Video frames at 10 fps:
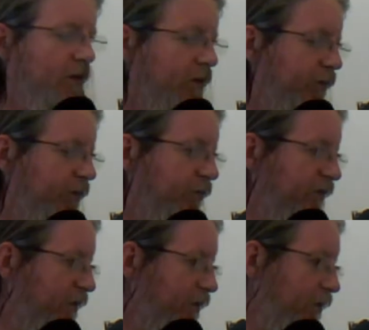When you
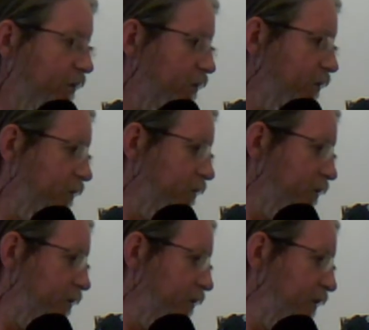see,
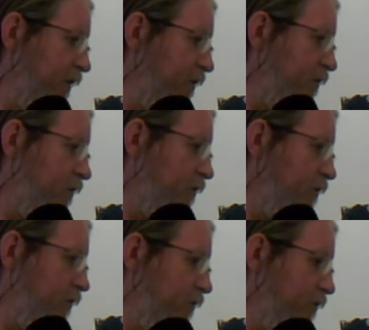again,
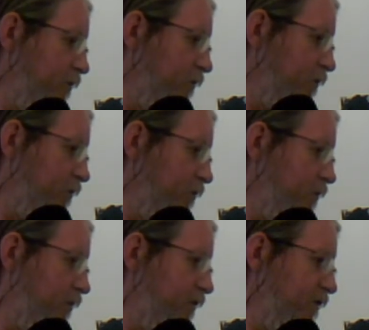
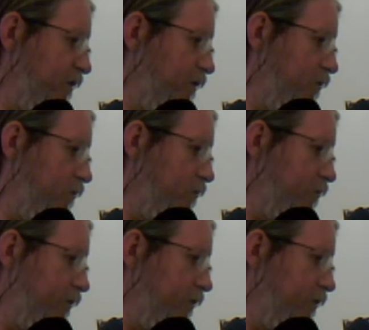let's take a look